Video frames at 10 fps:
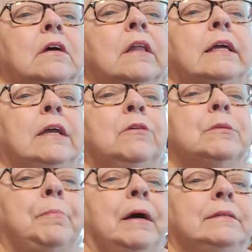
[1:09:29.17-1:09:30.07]
like he was
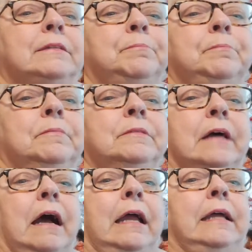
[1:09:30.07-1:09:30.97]
about to
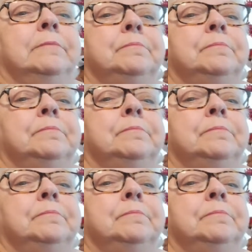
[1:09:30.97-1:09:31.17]
die.